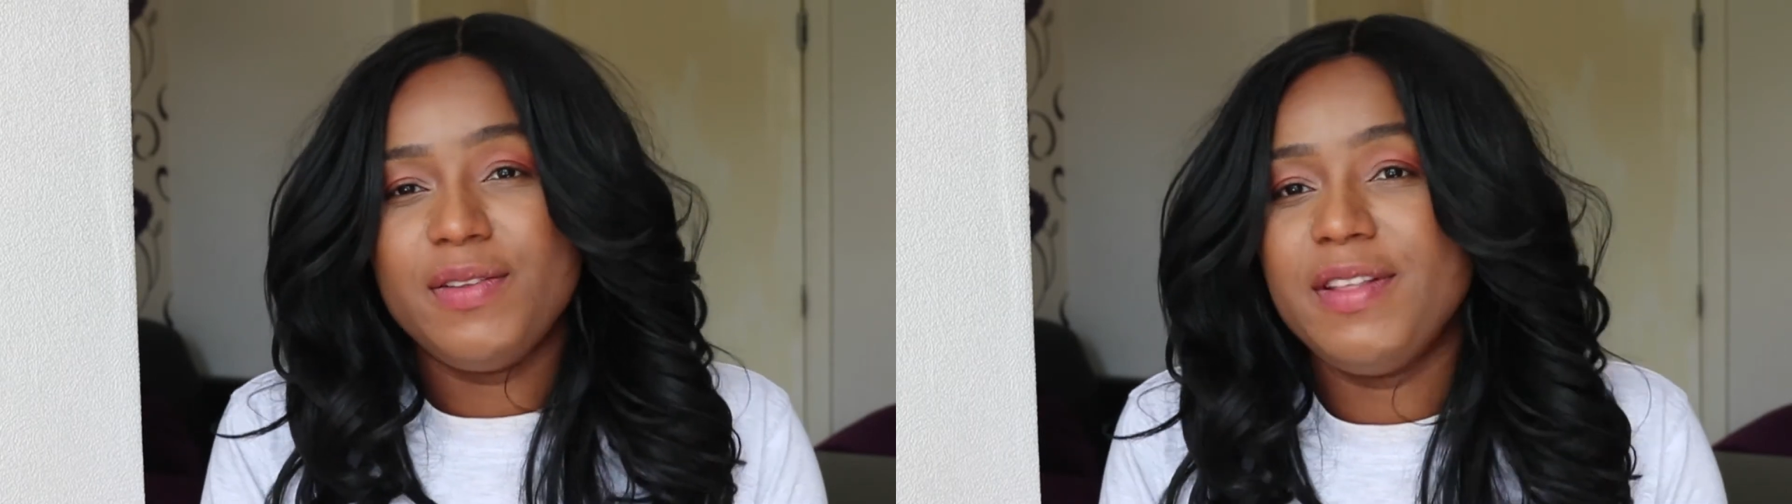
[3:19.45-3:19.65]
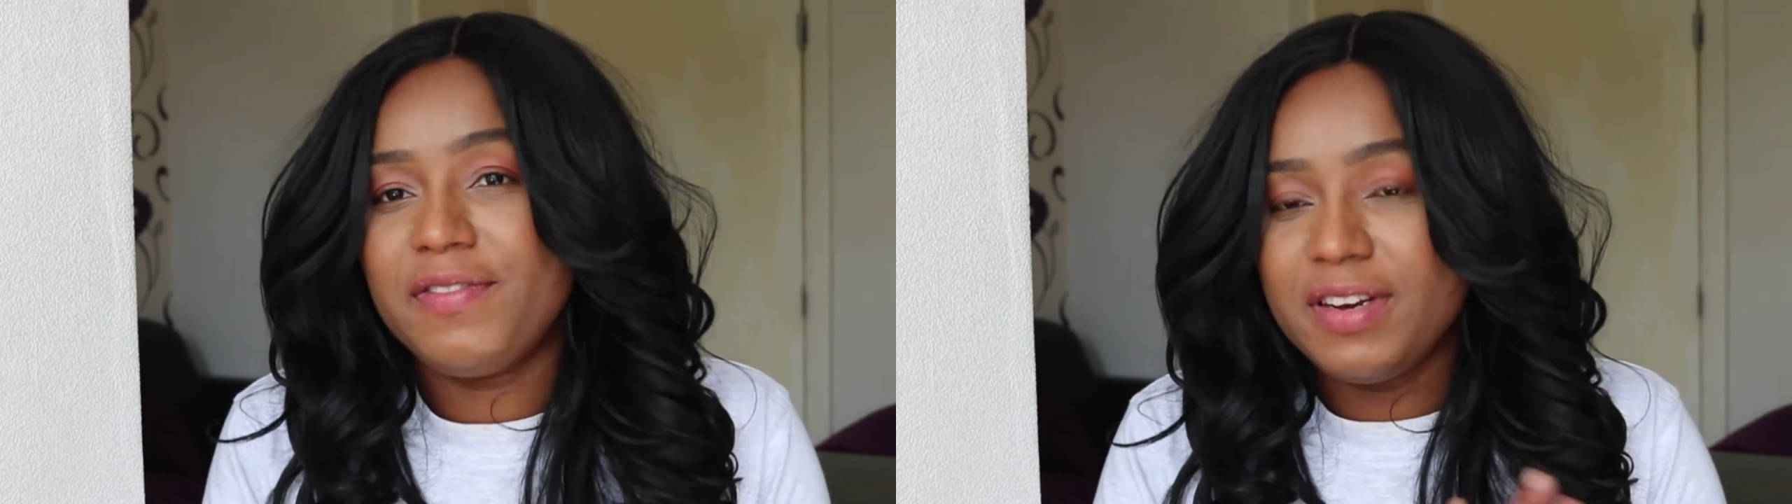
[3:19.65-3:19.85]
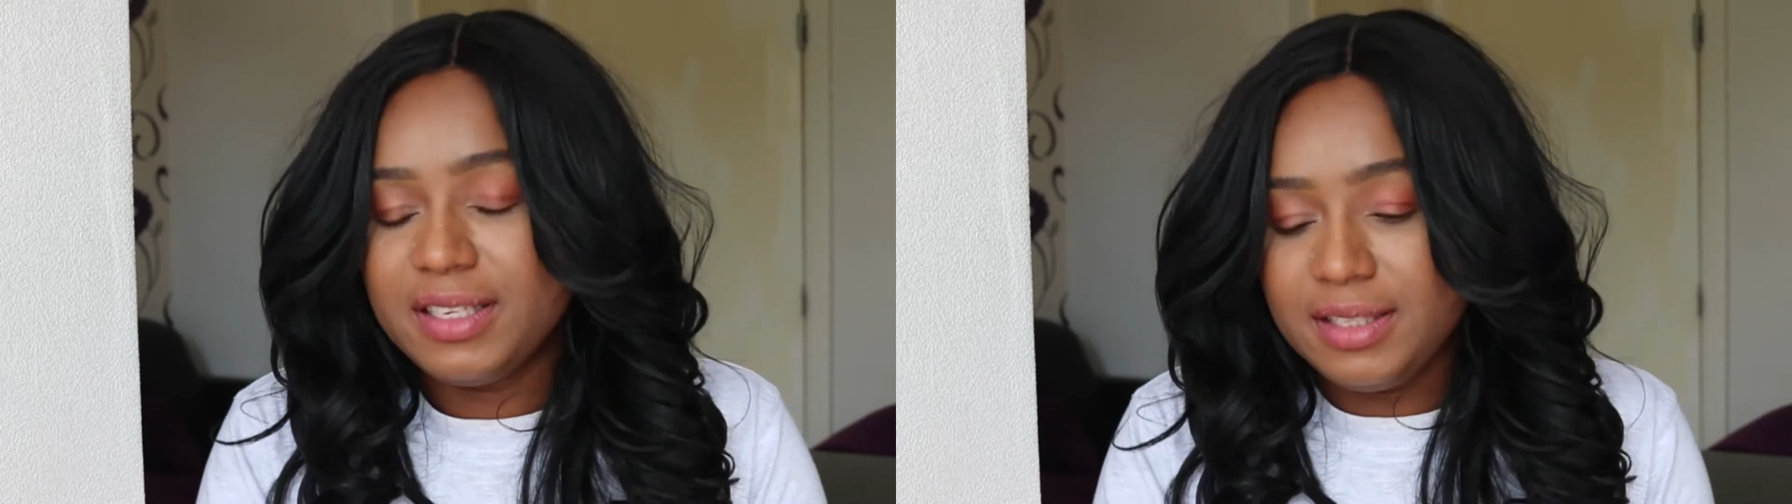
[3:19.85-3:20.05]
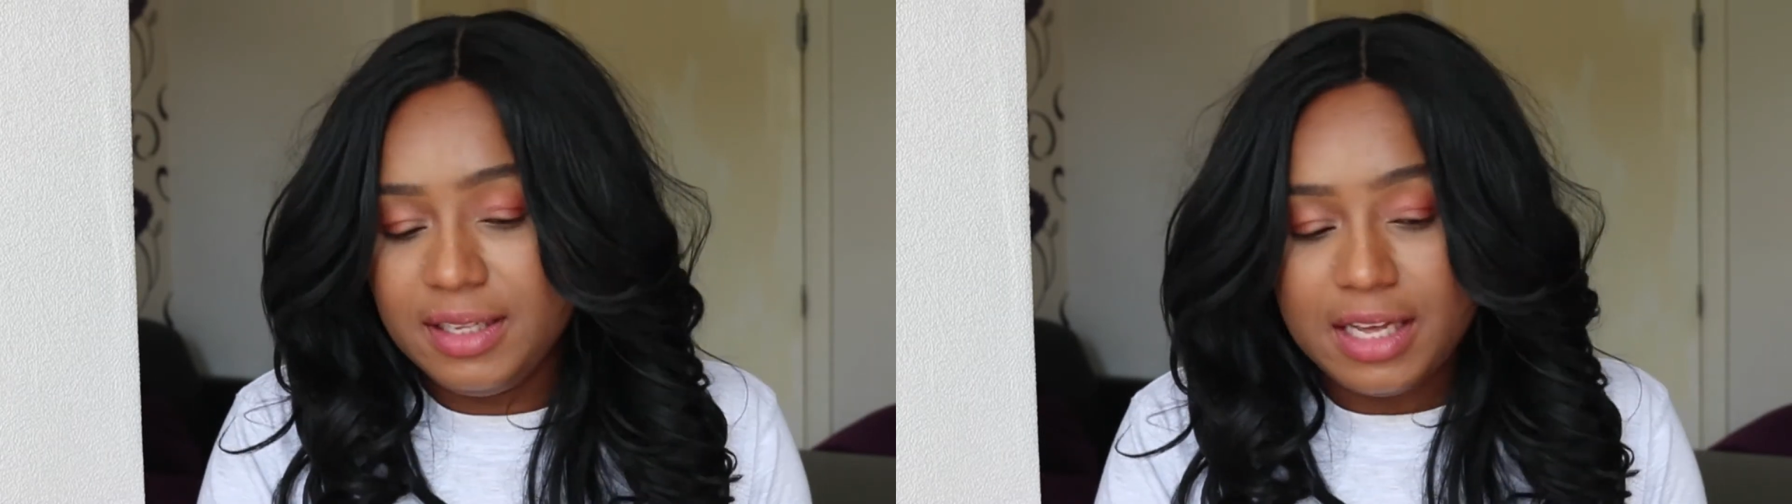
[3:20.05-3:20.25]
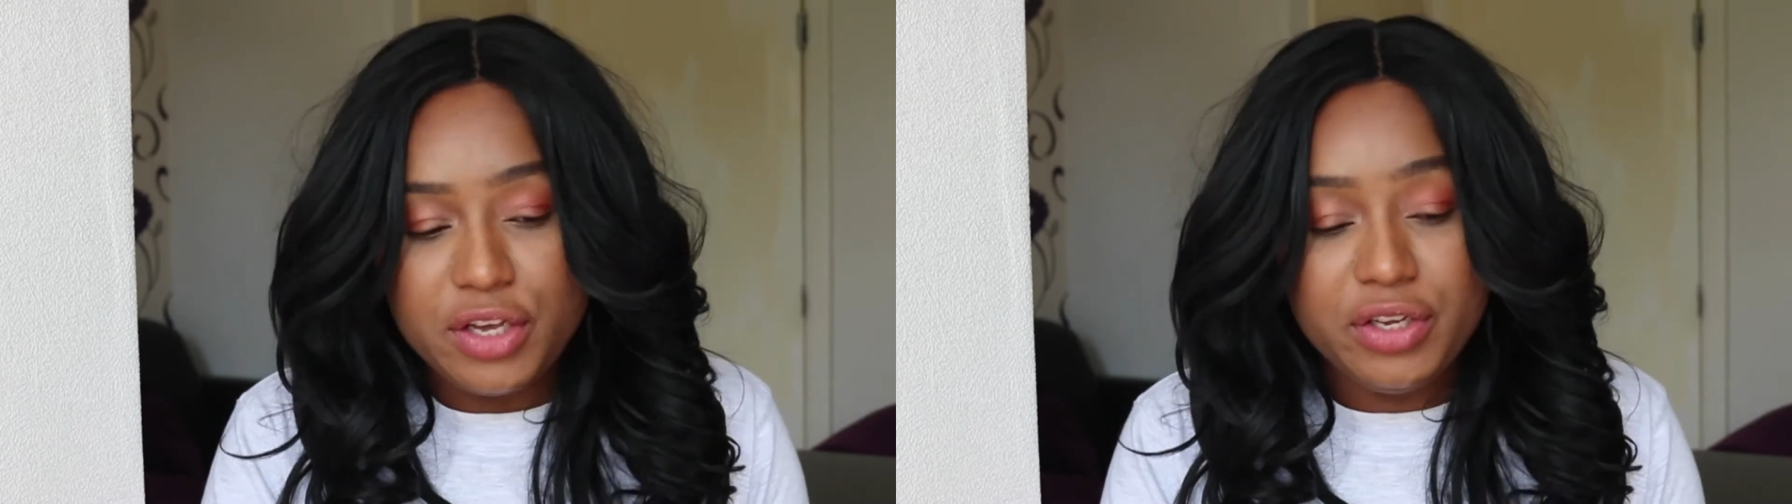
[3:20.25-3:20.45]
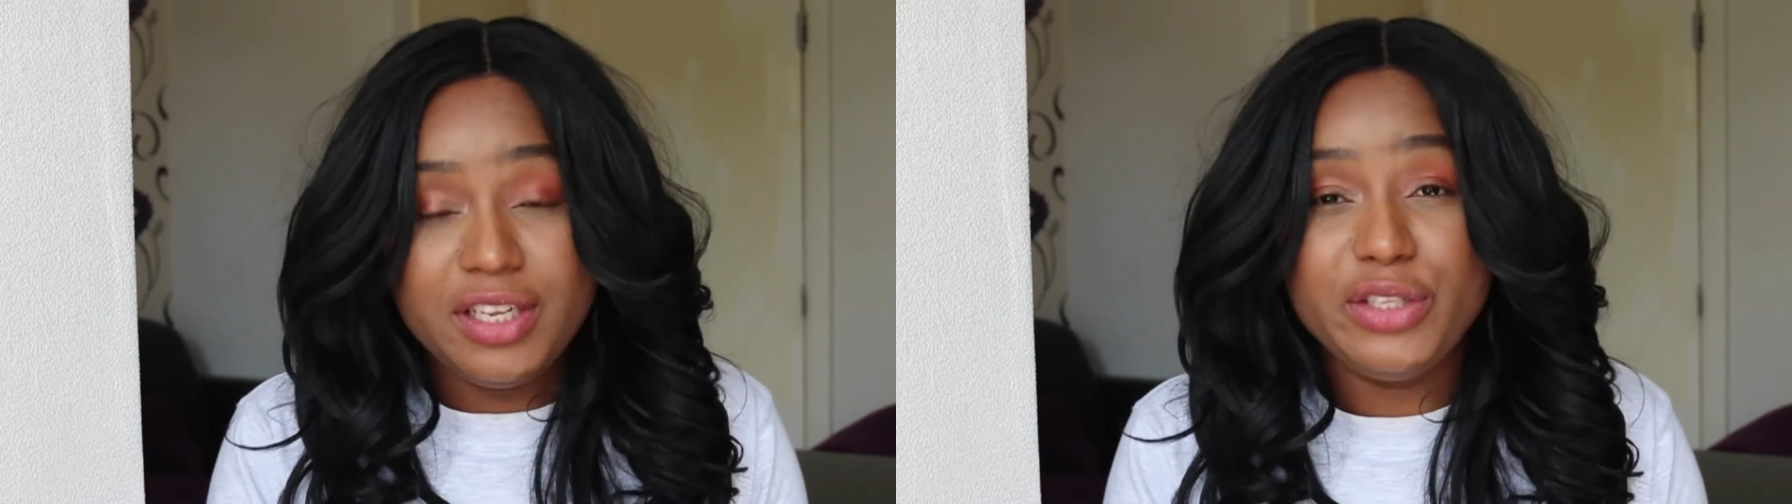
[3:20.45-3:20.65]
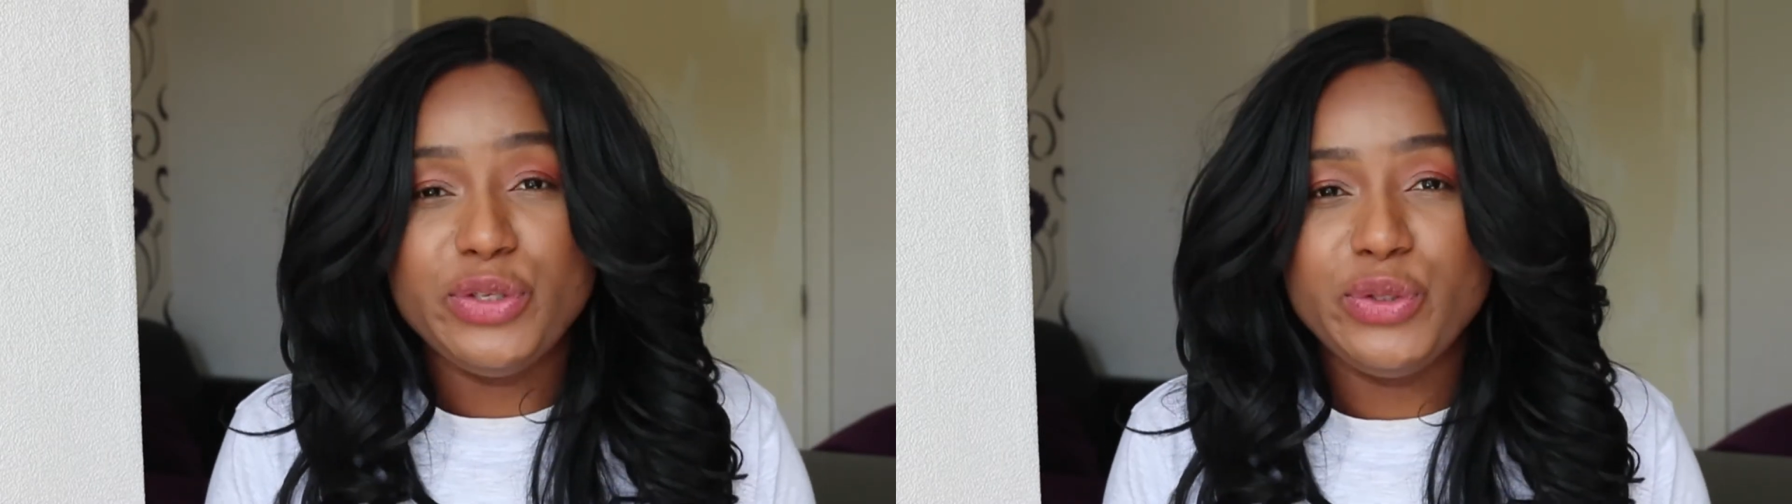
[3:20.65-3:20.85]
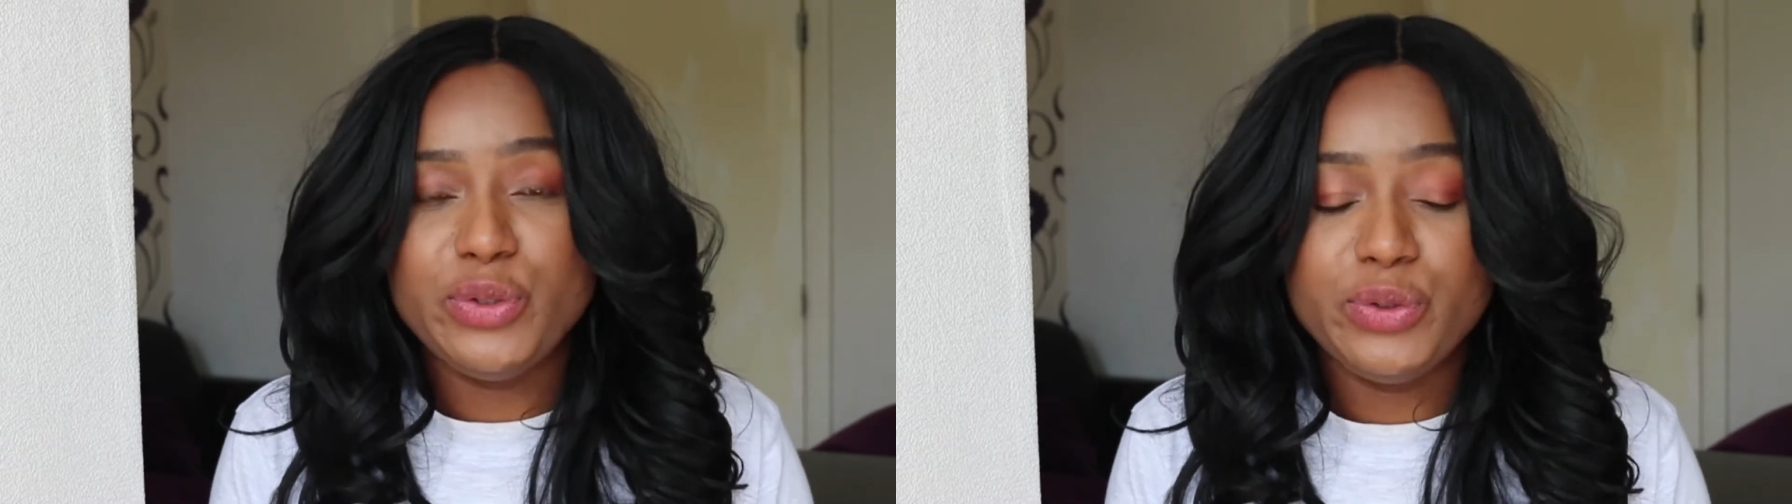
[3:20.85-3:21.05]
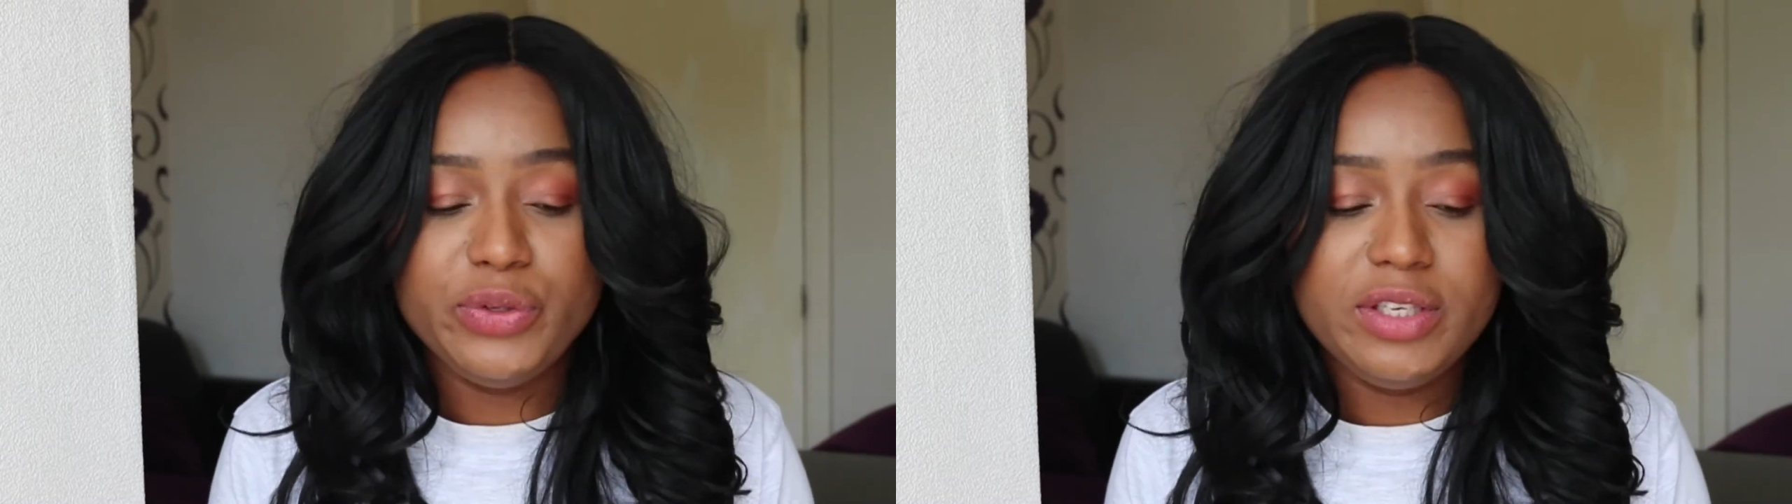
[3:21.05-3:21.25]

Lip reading: the first thing that you need to do